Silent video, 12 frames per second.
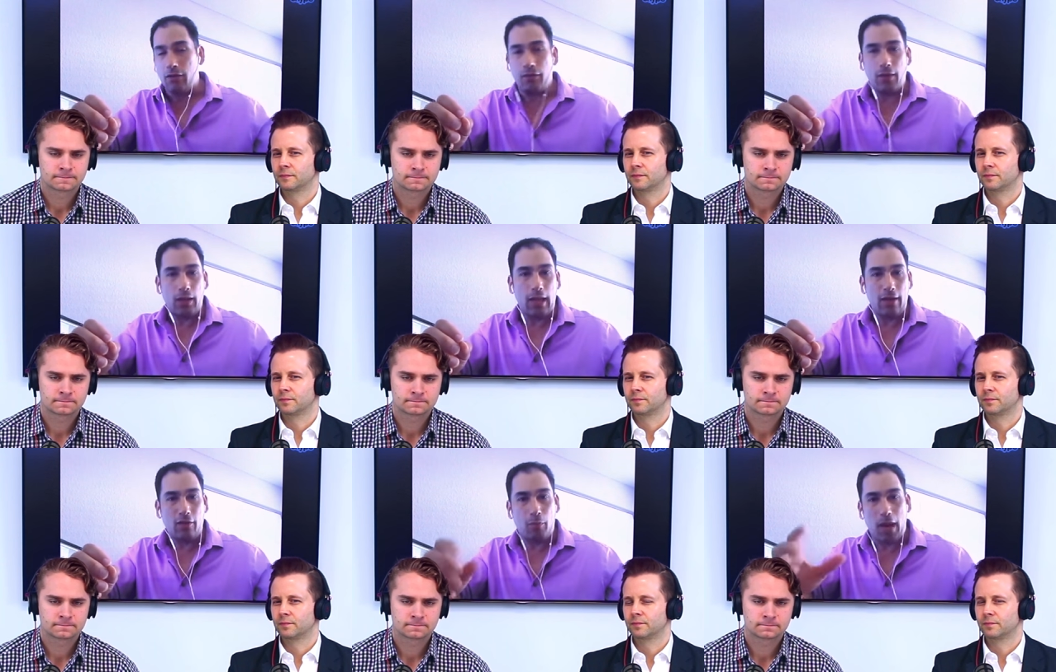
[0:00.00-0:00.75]
Speaker 1: of a lot
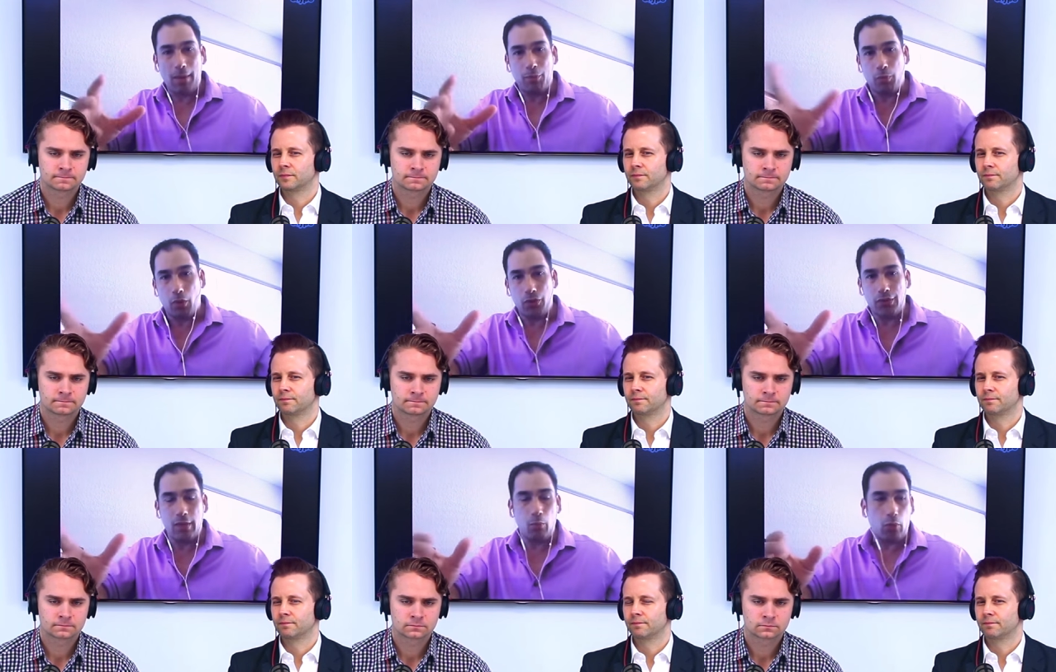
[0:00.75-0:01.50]
of pipes
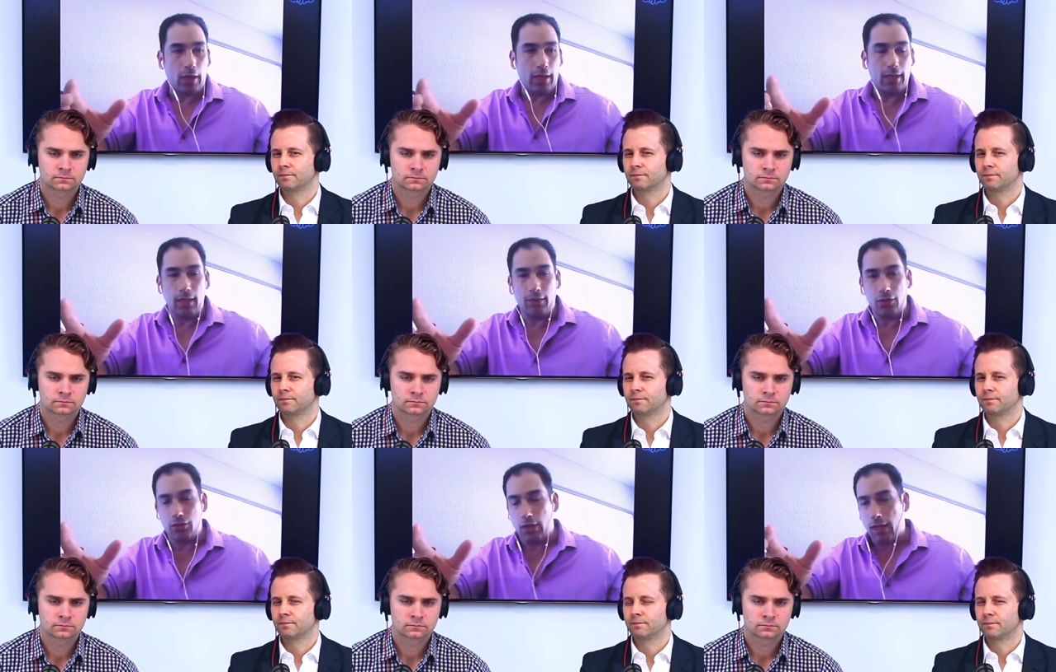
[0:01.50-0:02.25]
bursting, breaking.
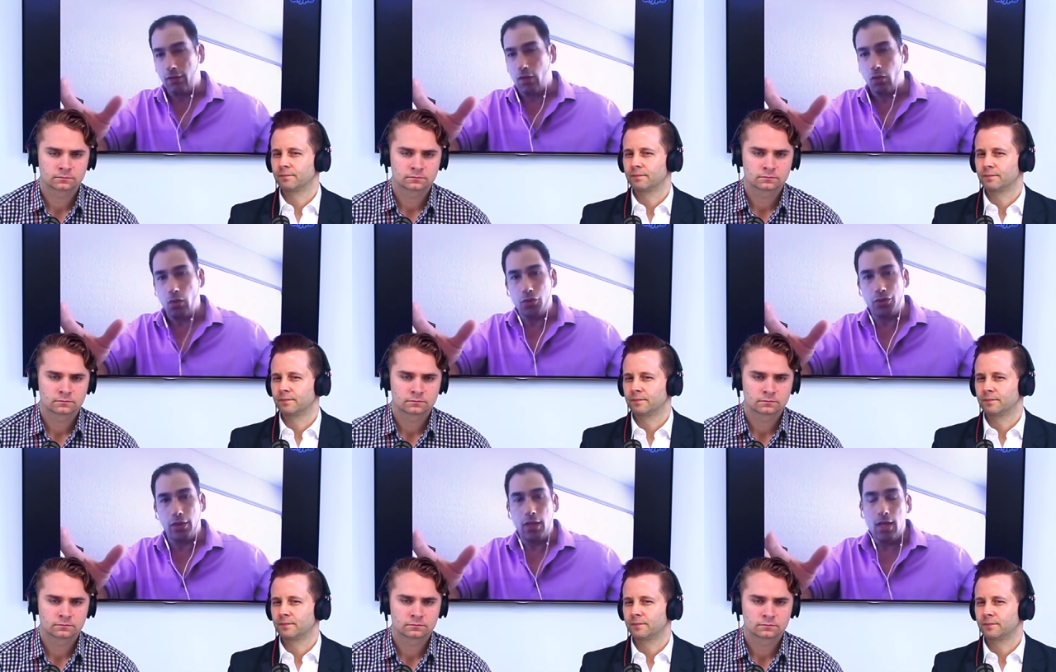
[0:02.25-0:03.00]
There's a lot of
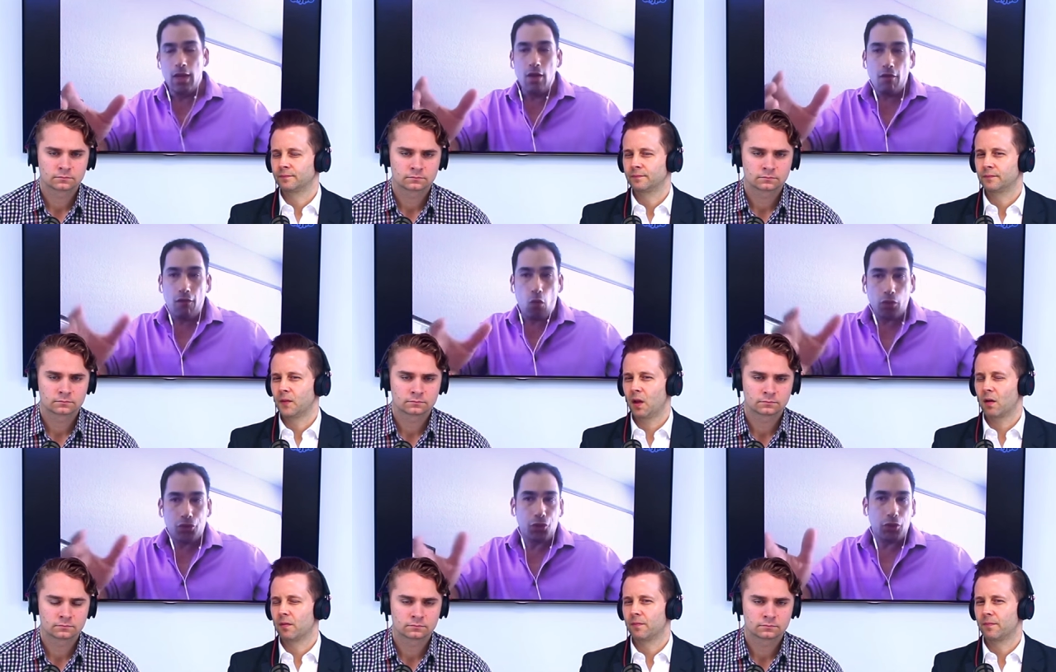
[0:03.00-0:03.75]
corrosion.
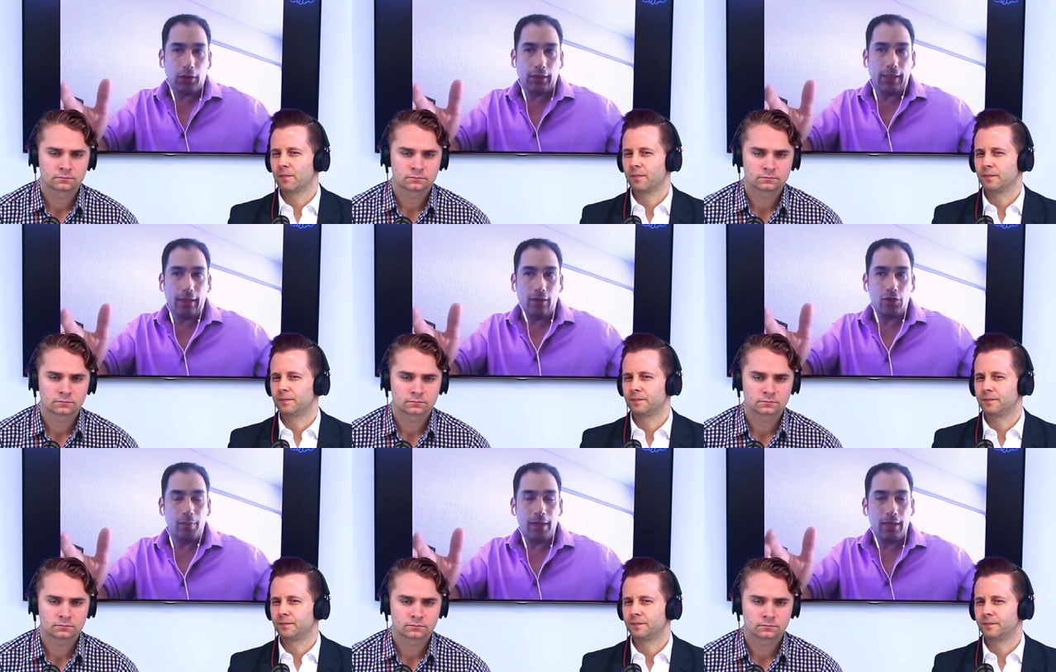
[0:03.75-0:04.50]
Fortunately, there's
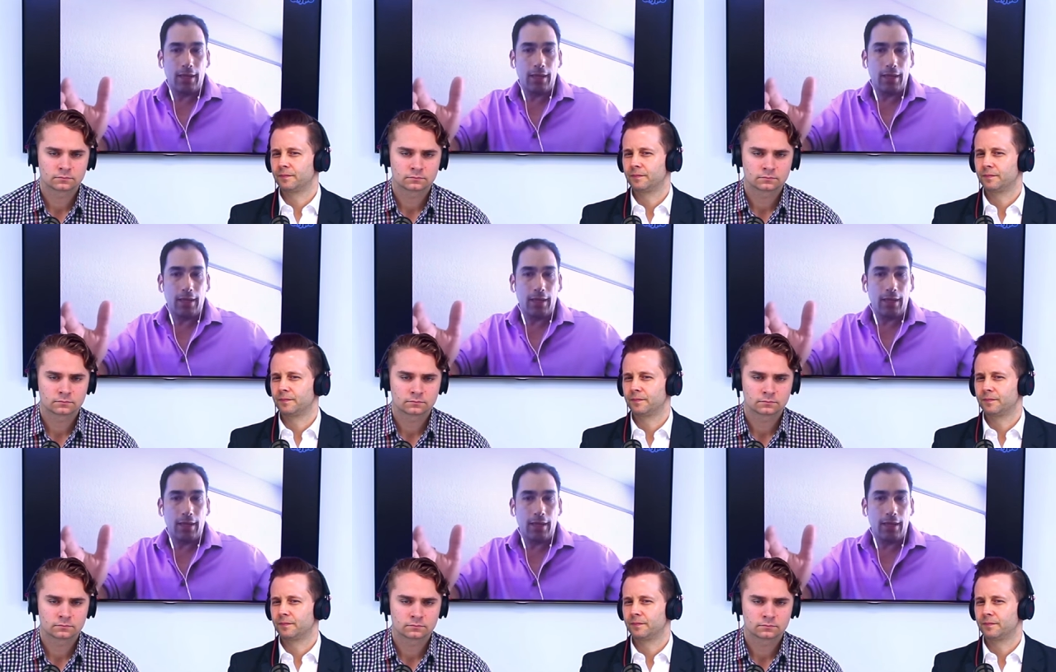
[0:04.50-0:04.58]
been